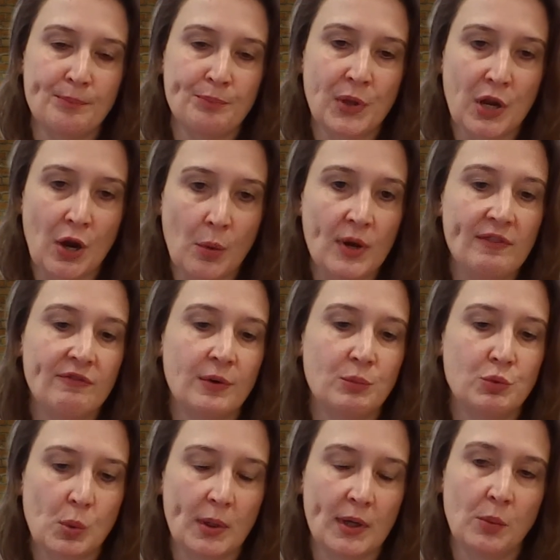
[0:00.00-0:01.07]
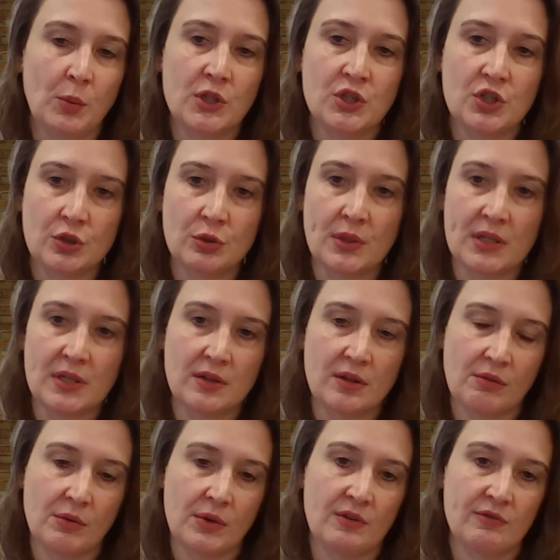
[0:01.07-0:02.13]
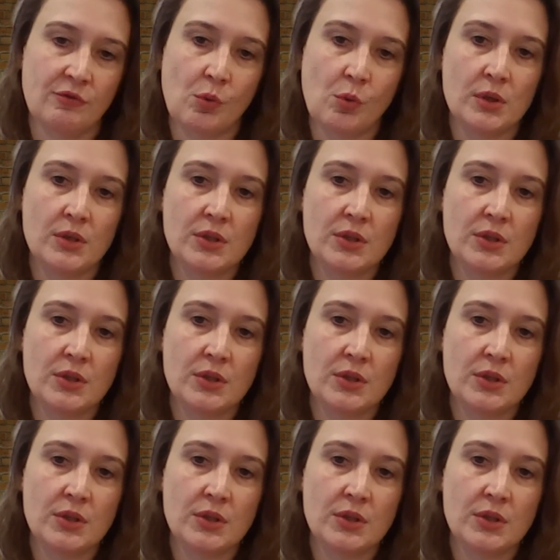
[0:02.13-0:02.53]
going from 21 to into 3 and 4.